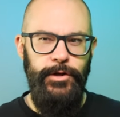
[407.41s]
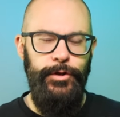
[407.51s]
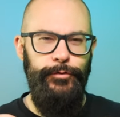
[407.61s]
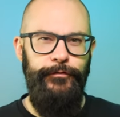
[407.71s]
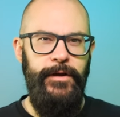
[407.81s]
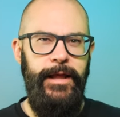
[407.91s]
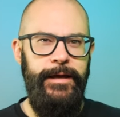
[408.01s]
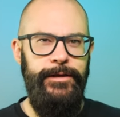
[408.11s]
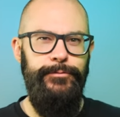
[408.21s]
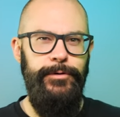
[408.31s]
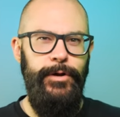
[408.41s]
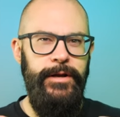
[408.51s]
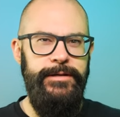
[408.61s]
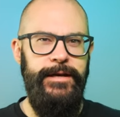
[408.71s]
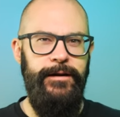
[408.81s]
you feel like you
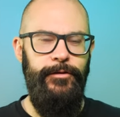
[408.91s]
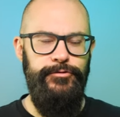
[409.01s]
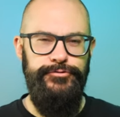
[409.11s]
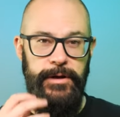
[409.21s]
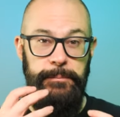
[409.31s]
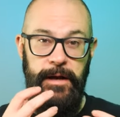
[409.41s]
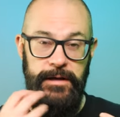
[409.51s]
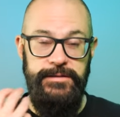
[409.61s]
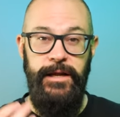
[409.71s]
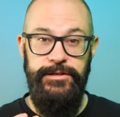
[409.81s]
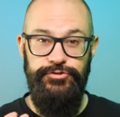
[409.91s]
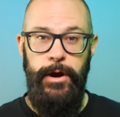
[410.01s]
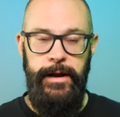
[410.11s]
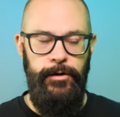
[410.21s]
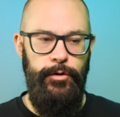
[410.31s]
need to take another drink because it has
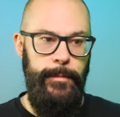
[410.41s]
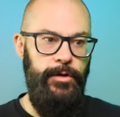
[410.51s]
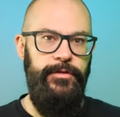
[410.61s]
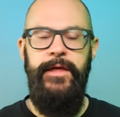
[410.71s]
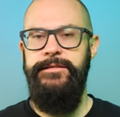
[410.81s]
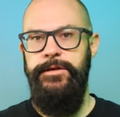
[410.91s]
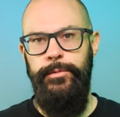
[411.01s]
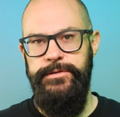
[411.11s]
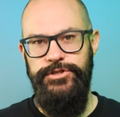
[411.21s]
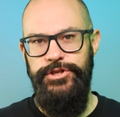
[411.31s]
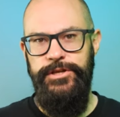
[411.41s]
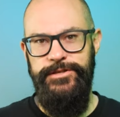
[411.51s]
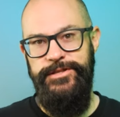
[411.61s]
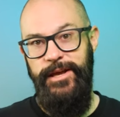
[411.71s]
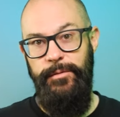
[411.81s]
dried out your mouth. And that's always a
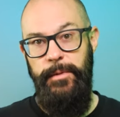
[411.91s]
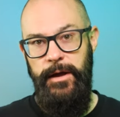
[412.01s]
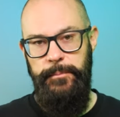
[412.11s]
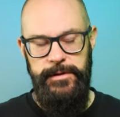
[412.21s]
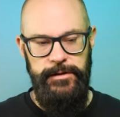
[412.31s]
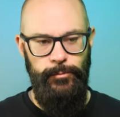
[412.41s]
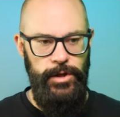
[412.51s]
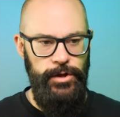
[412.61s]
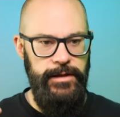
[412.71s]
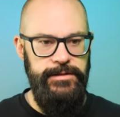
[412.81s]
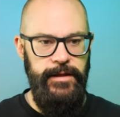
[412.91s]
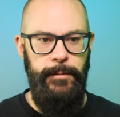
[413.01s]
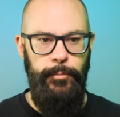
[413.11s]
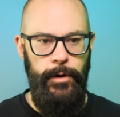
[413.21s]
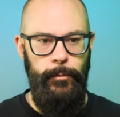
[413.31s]
genius thing, in my opinion, when you get to
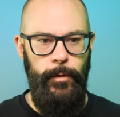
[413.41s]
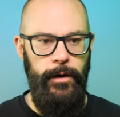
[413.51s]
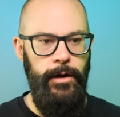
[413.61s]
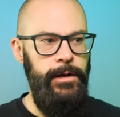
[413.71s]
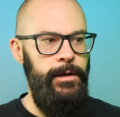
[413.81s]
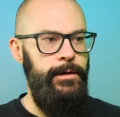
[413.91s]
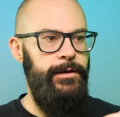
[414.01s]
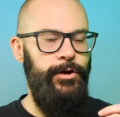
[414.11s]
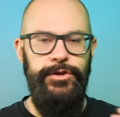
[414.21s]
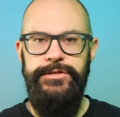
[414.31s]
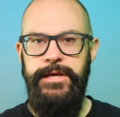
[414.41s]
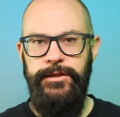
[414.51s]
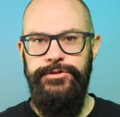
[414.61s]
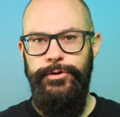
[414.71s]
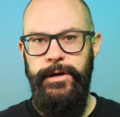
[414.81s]
that point where, you know, you take
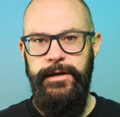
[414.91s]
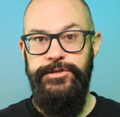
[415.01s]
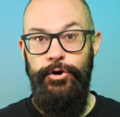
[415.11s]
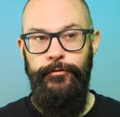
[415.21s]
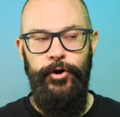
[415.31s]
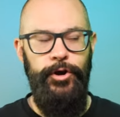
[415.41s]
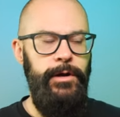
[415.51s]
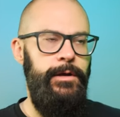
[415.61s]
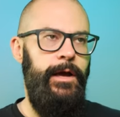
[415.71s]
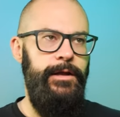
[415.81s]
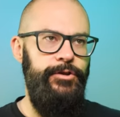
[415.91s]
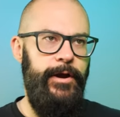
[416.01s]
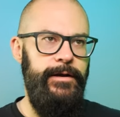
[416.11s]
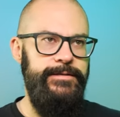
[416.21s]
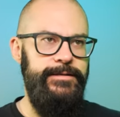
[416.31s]
the drink, it's over, and you're
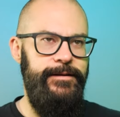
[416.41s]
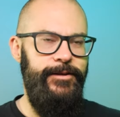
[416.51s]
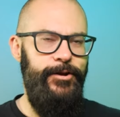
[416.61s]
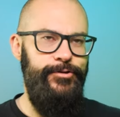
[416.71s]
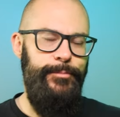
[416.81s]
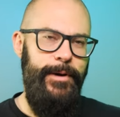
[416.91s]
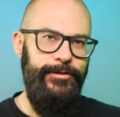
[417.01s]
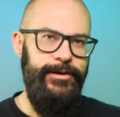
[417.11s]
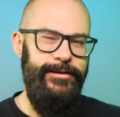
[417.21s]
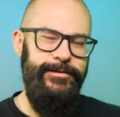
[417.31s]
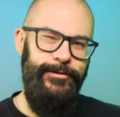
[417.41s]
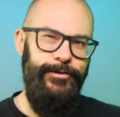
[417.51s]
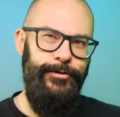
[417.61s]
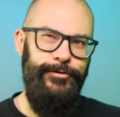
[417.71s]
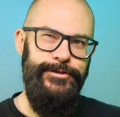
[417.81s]
kind of sitting there and your mouth kind of,
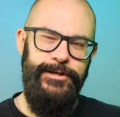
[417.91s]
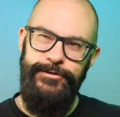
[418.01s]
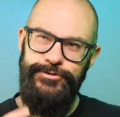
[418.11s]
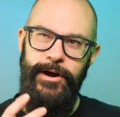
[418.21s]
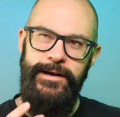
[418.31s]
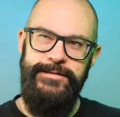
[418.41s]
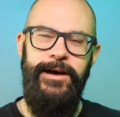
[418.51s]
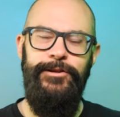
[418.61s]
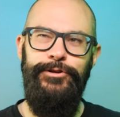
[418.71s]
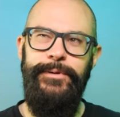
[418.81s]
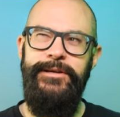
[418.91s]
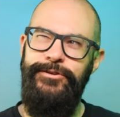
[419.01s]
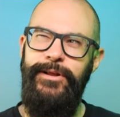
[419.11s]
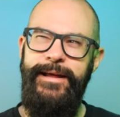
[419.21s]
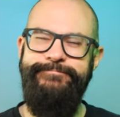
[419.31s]
you know, your tongue dries out a little bit and
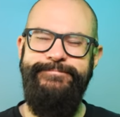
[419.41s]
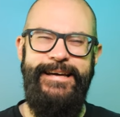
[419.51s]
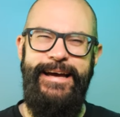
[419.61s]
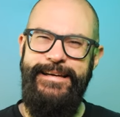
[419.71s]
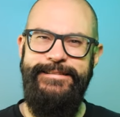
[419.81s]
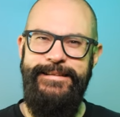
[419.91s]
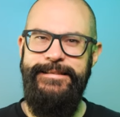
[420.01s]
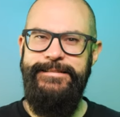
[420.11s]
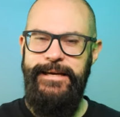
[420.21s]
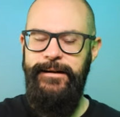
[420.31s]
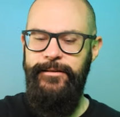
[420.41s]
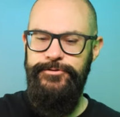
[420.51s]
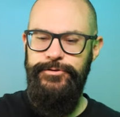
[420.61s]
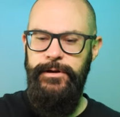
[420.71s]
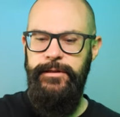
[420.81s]
you're like, I need to take another
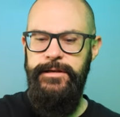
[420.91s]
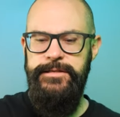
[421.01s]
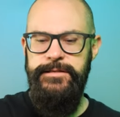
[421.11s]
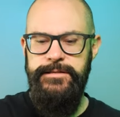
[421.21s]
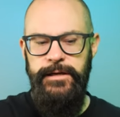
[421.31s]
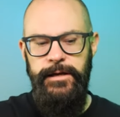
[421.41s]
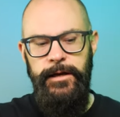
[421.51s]
drink. This is,